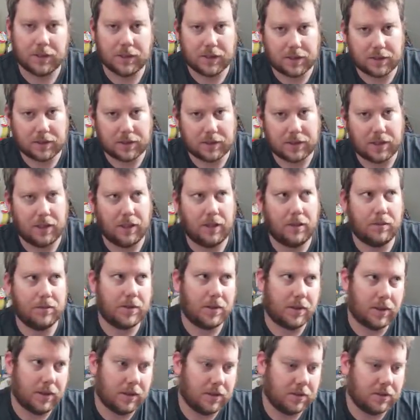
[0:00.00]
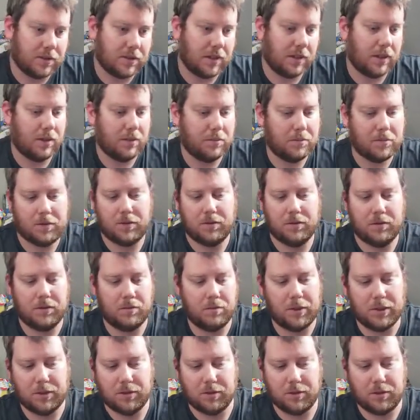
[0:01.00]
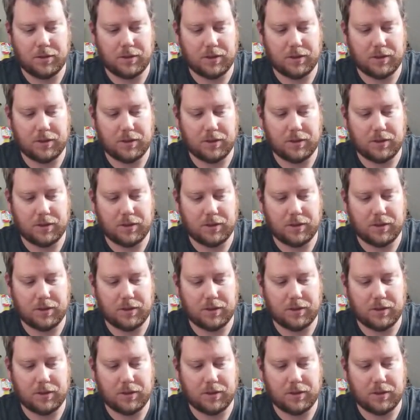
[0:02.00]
thick stamps, thin stamps. There's a bunch of